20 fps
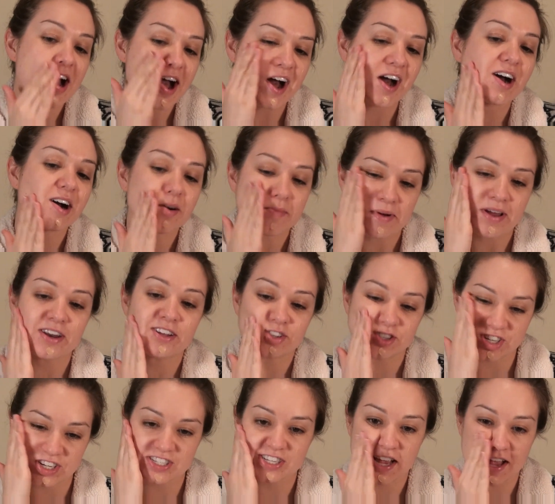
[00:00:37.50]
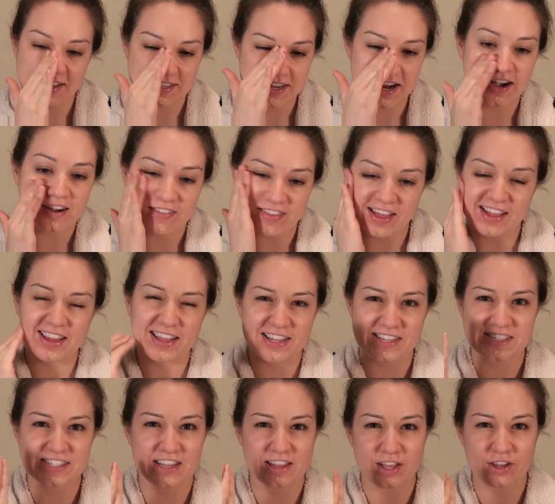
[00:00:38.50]
and it just has kind of that like
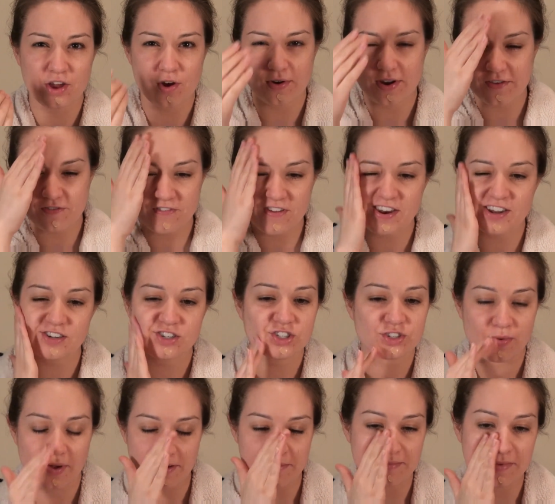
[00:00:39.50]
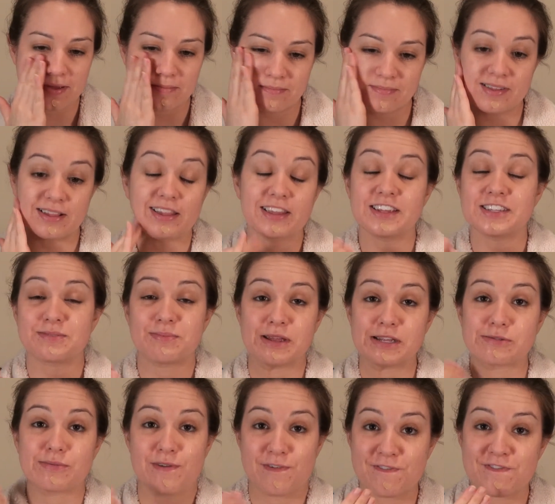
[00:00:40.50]
silicone-y finish, so it at least
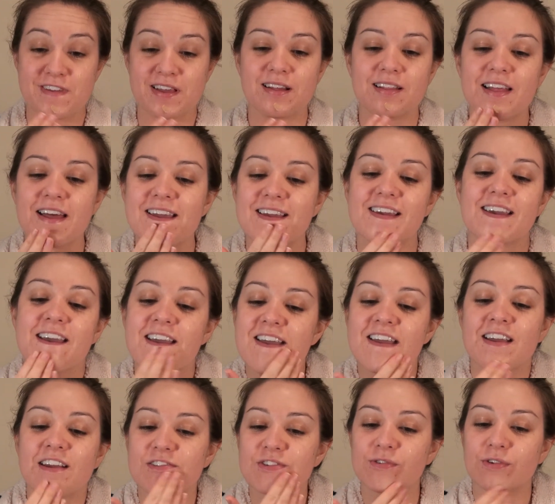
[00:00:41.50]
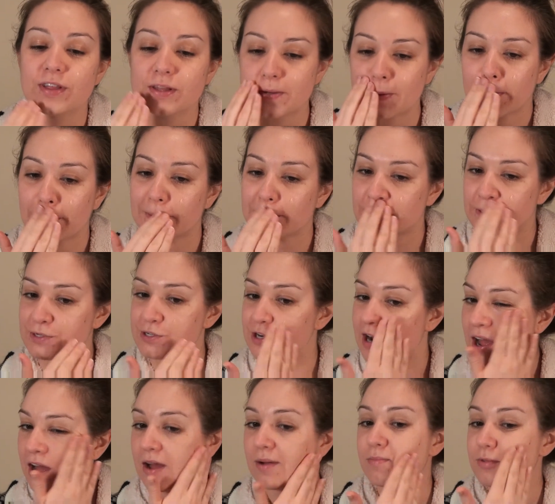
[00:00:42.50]
makes me feel like it's really doing its
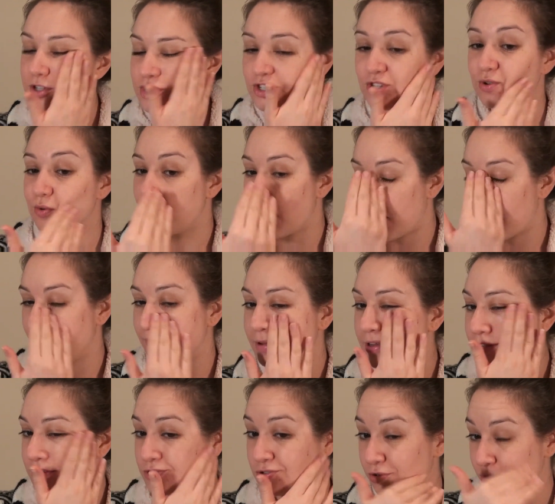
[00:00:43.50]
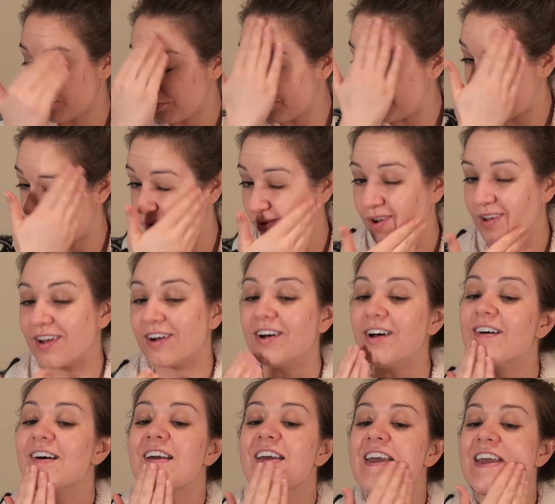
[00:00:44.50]
job to control the
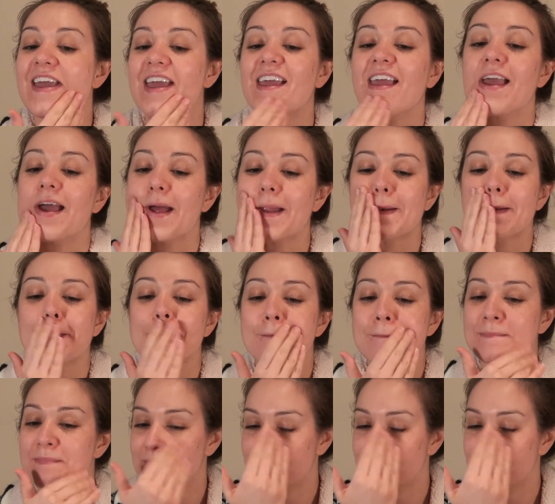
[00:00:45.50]
oil and